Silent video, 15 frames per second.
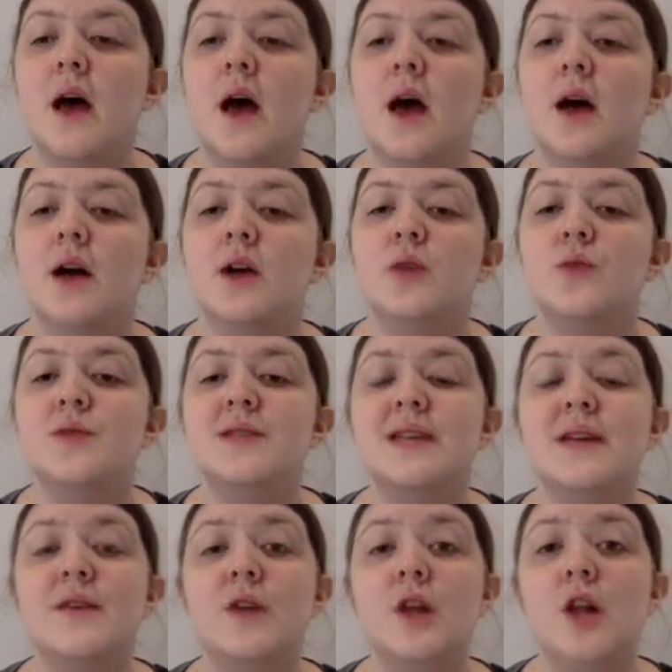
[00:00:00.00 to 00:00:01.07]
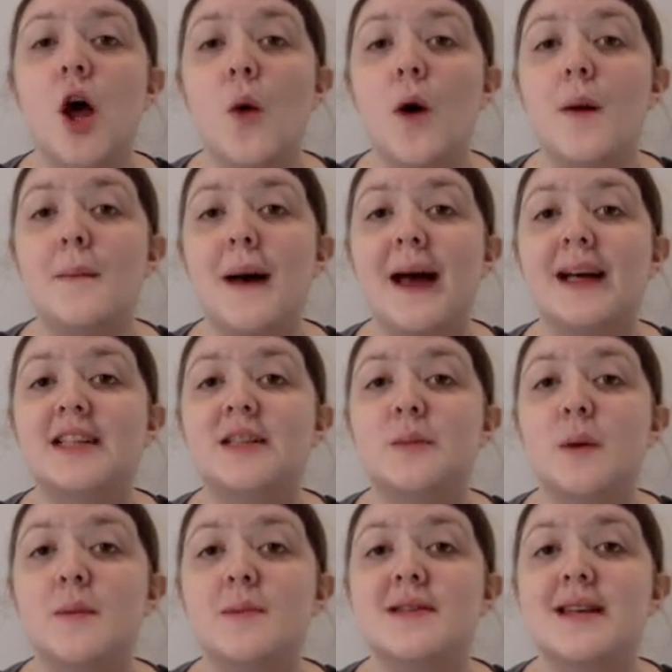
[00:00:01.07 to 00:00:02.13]
can receive a lower
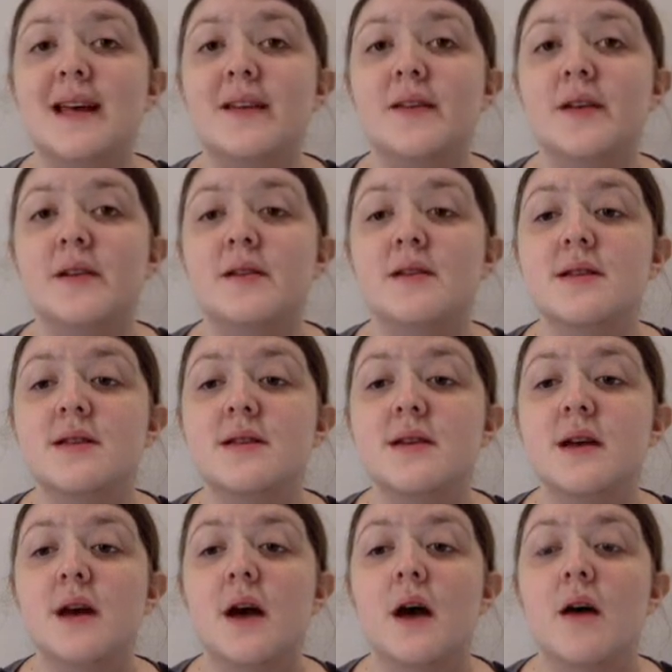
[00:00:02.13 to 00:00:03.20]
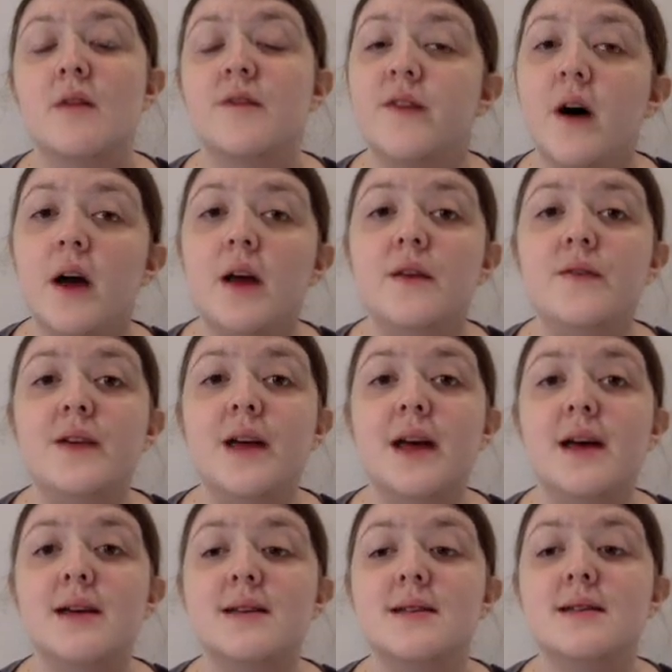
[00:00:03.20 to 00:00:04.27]
maximum sentence, 5
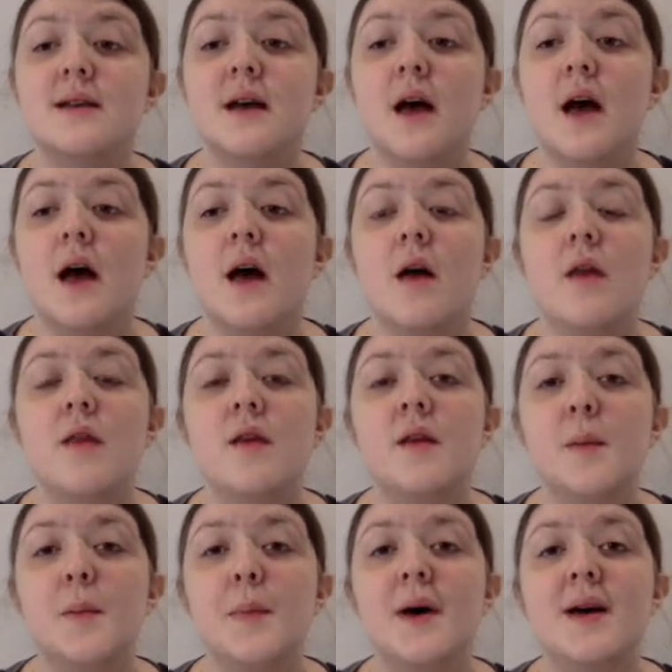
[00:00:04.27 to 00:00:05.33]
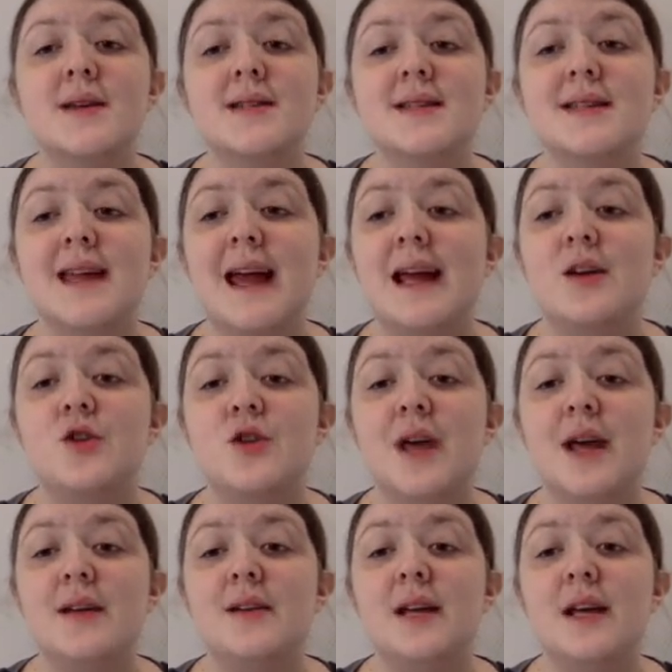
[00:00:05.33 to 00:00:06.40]
years, than a person aged
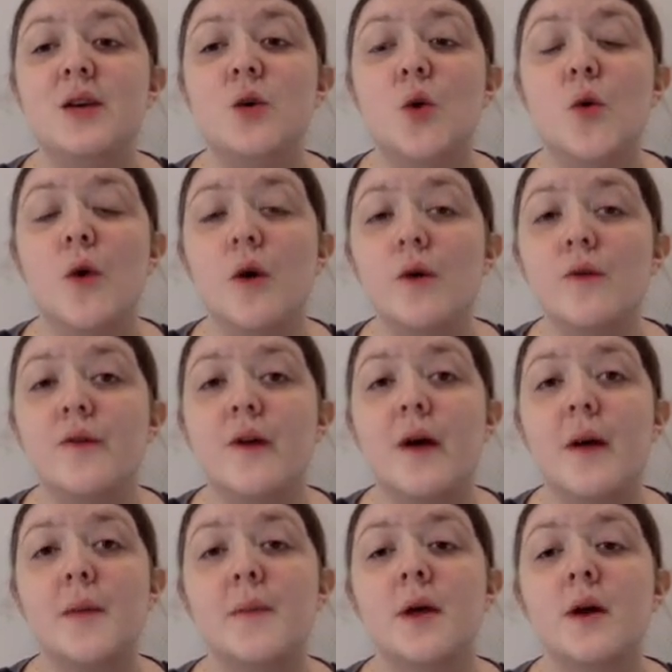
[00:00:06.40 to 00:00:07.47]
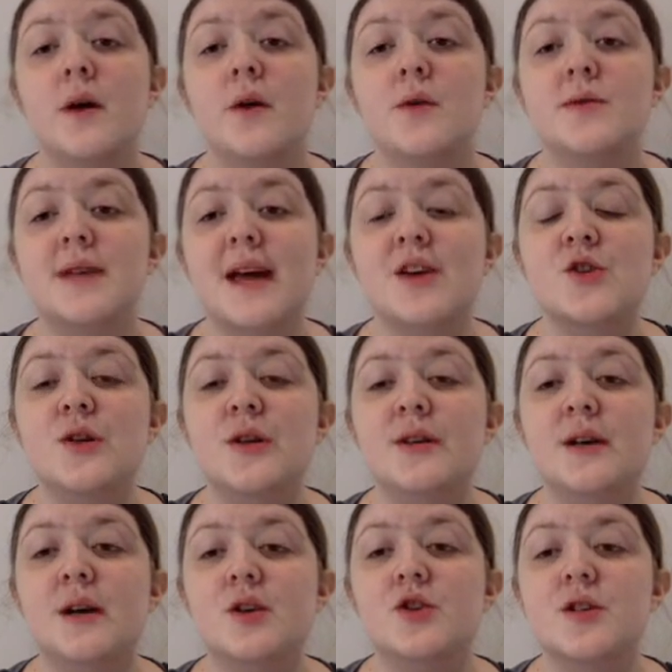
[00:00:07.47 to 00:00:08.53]
18 or over who sexually
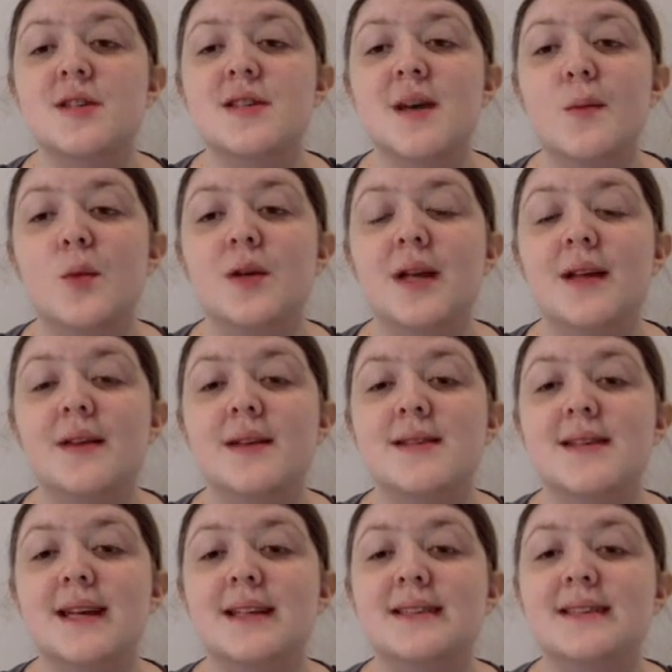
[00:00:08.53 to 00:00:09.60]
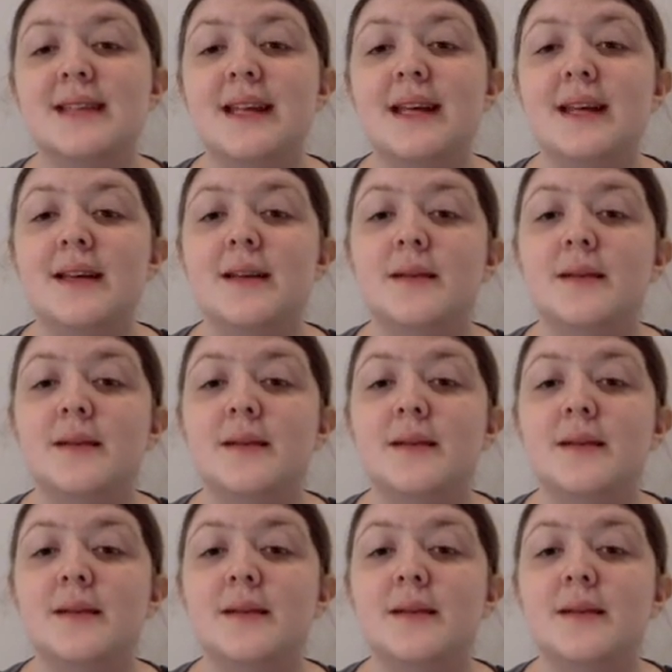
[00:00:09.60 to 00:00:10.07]
touches someone under 16.